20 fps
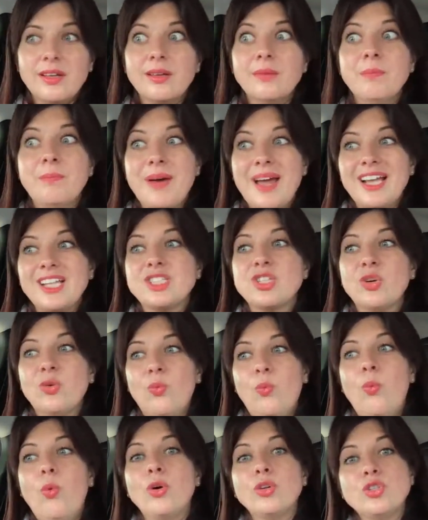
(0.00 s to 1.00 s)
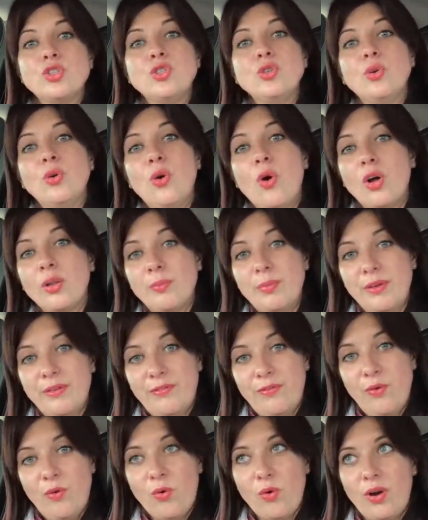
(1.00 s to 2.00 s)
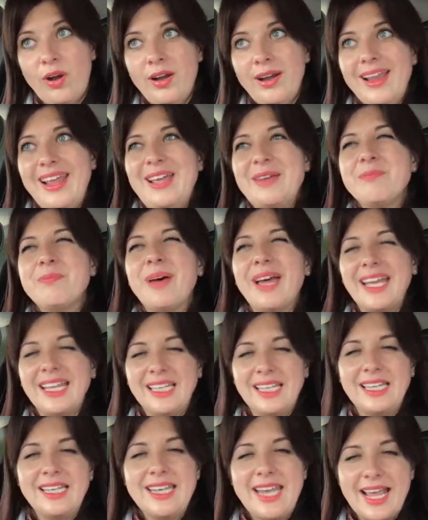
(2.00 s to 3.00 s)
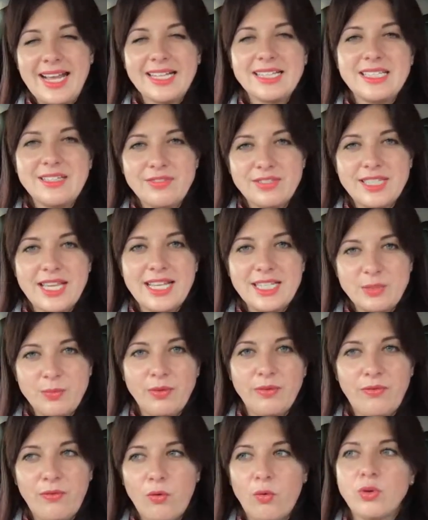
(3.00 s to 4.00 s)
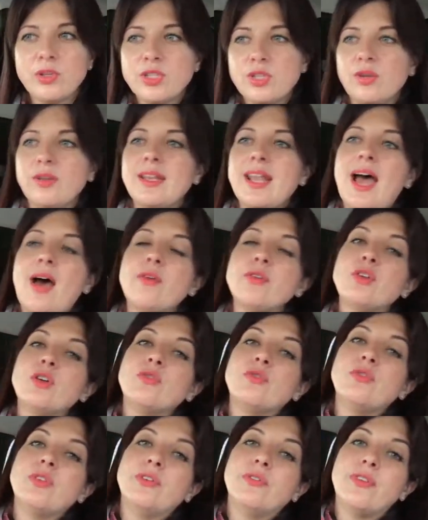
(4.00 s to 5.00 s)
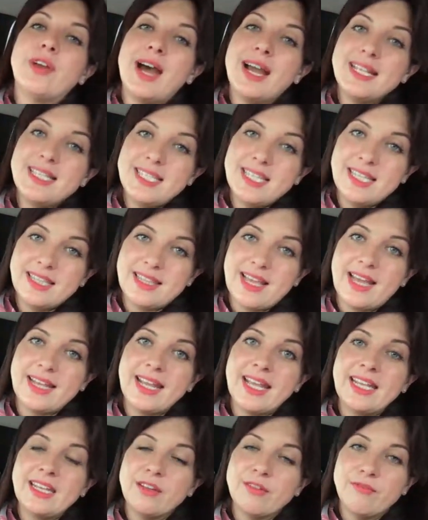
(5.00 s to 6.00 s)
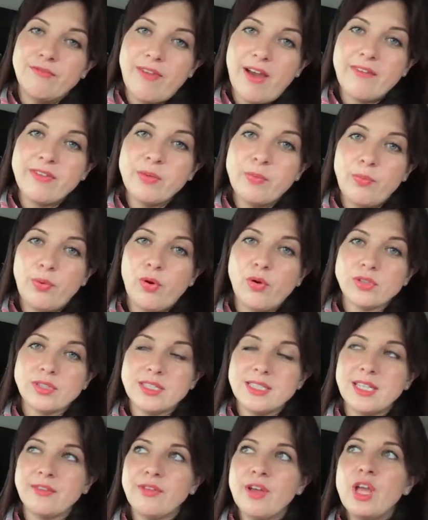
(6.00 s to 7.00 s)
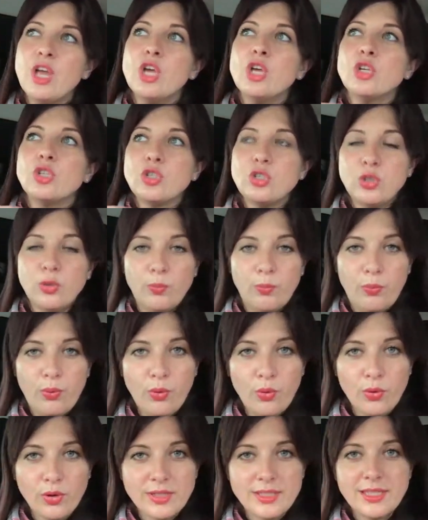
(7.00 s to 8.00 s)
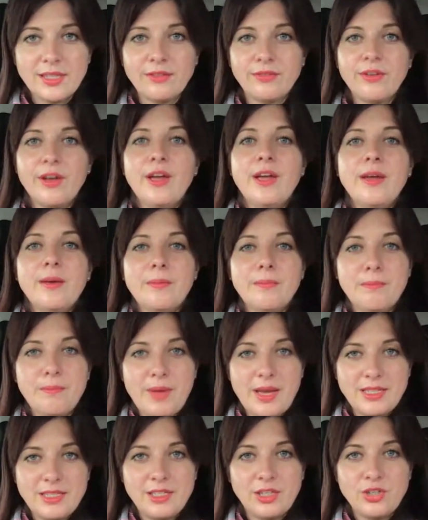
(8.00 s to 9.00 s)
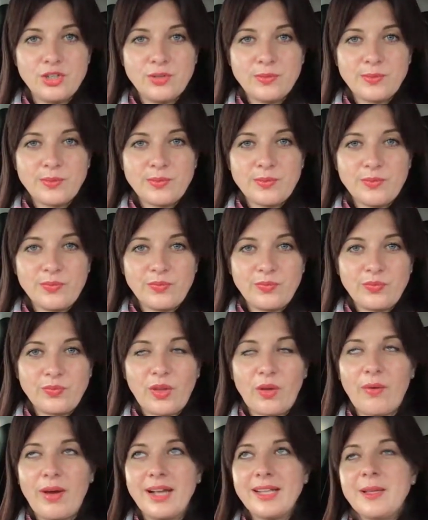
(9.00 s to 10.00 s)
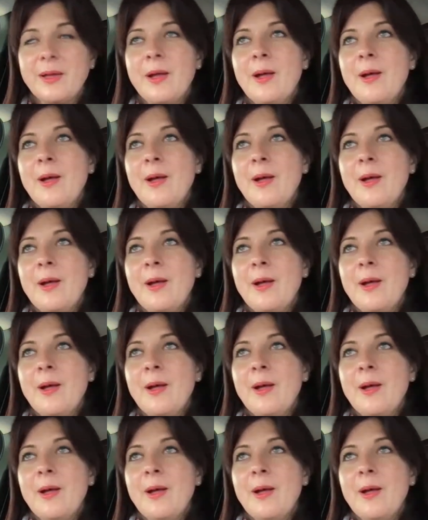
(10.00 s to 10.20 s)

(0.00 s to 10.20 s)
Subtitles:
based on what you got before, but in a negative sense before. So now you're rewriting that in a very positive, supportive message, right?